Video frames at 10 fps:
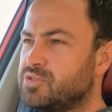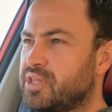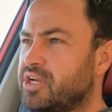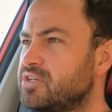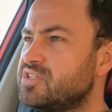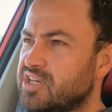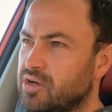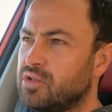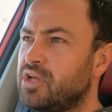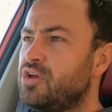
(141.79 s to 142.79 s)
but they don't
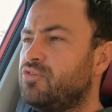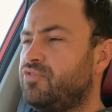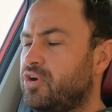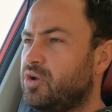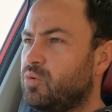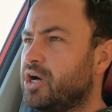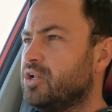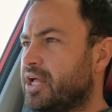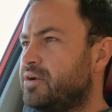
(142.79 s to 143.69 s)
sell very well.